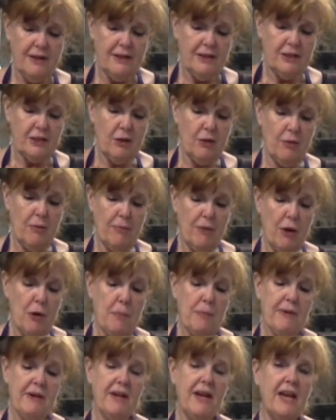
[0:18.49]
so I'm
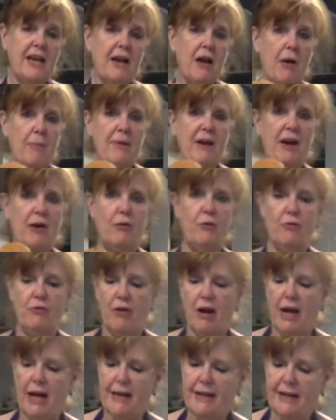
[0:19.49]
hoping they come out
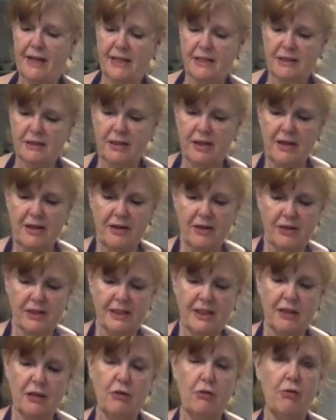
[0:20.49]
alright. They're
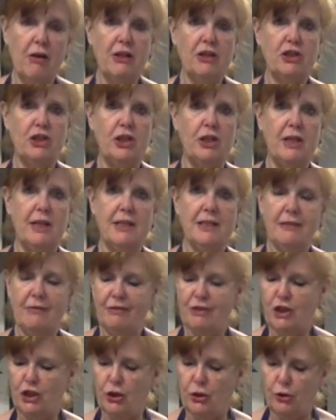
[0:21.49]
nice and crunchy, that's
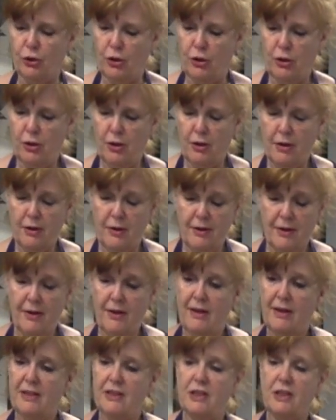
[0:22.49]
for sure.
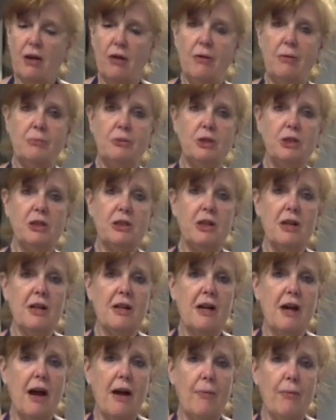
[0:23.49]
So I'm just going
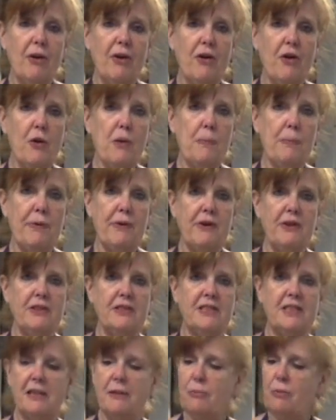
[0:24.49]
to cut one open and
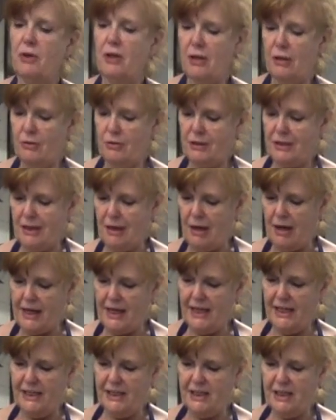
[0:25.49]
see what it looks
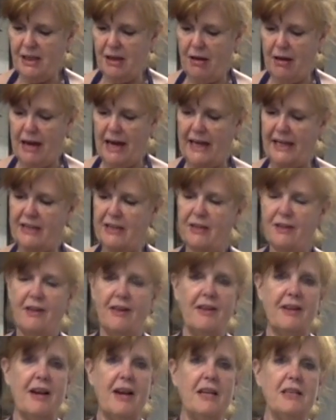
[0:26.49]
like inside.
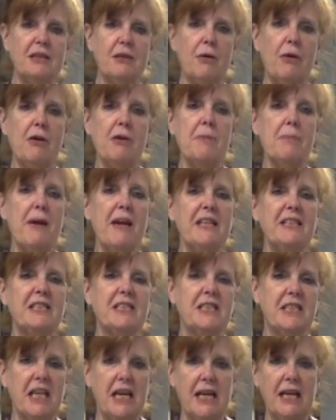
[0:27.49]
Okay, so I only made
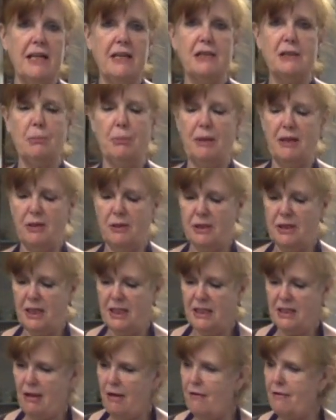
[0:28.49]
6 because
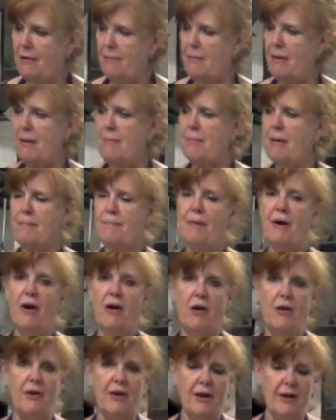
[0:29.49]
there's only me and my
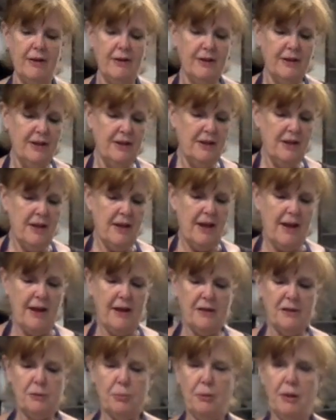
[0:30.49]
partner,
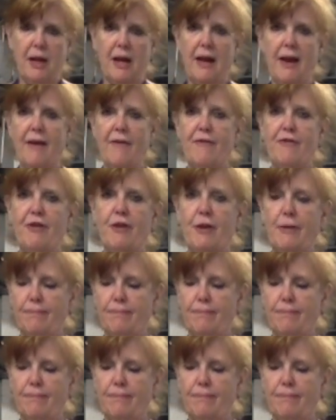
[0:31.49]
and we'll have